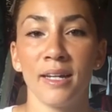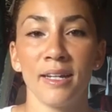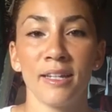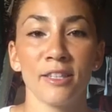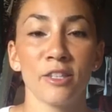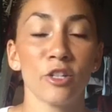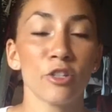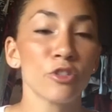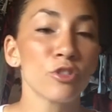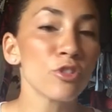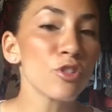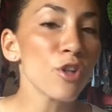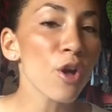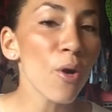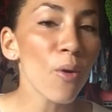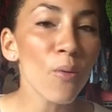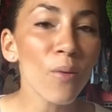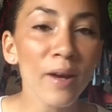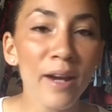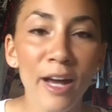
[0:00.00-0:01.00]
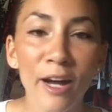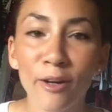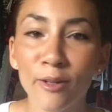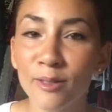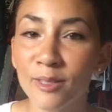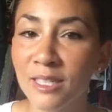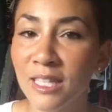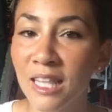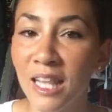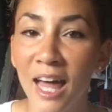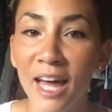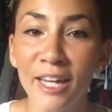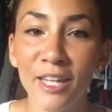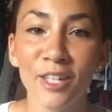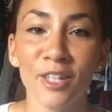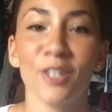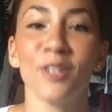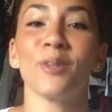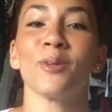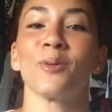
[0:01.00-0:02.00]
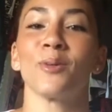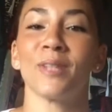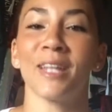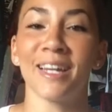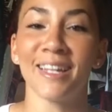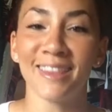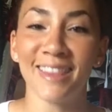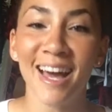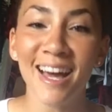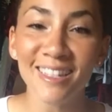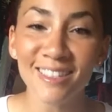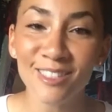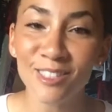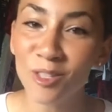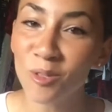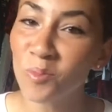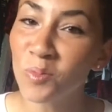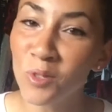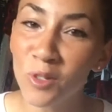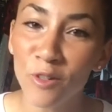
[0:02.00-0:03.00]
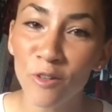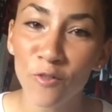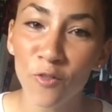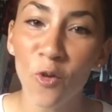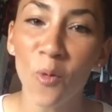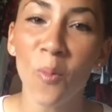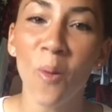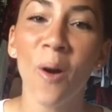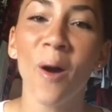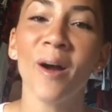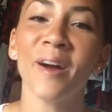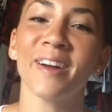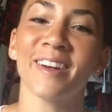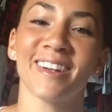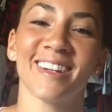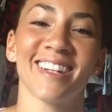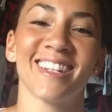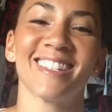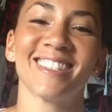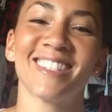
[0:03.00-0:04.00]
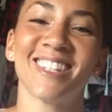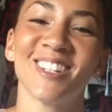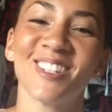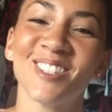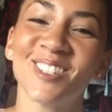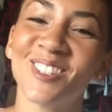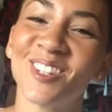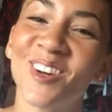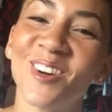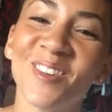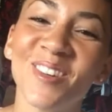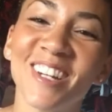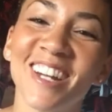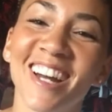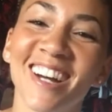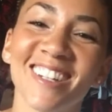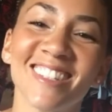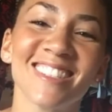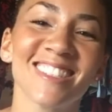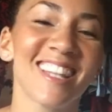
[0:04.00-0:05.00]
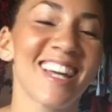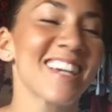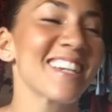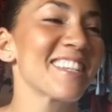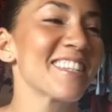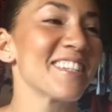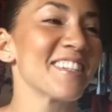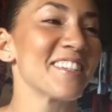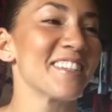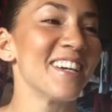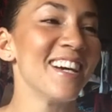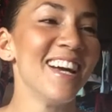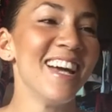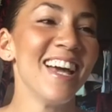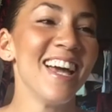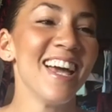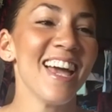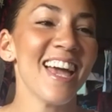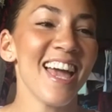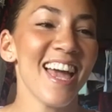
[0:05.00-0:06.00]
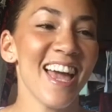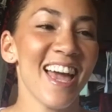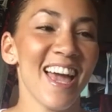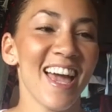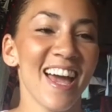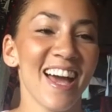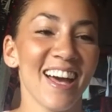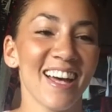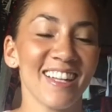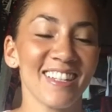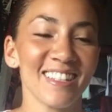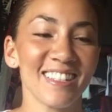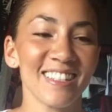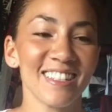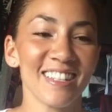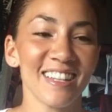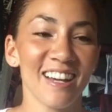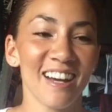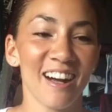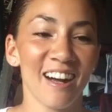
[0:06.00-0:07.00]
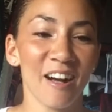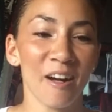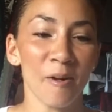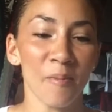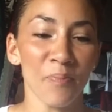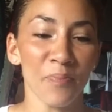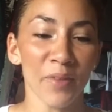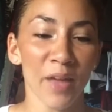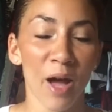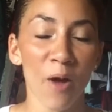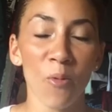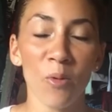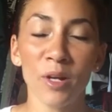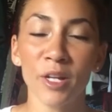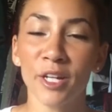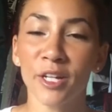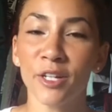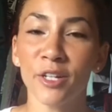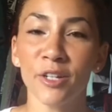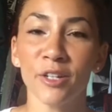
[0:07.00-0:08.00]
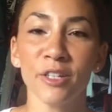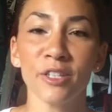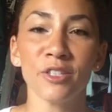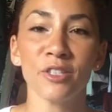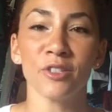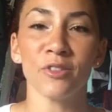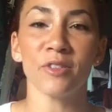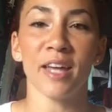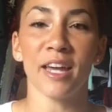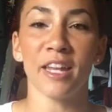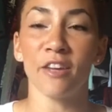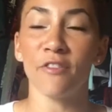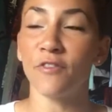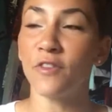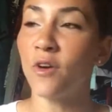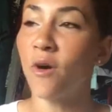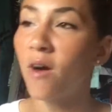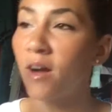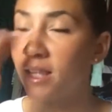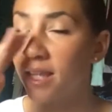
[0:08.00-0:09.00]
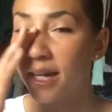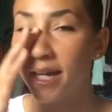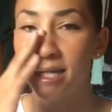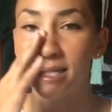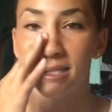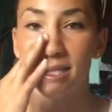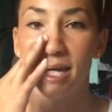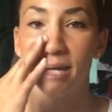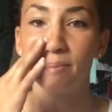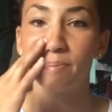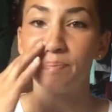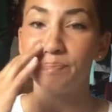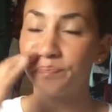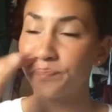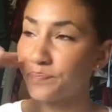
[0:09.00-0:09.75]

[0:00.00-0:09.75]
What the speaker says: There's no one else like you. Like, that's the beautiful part, is there's no one else like you. And I want to encourage you that if you are, like I said,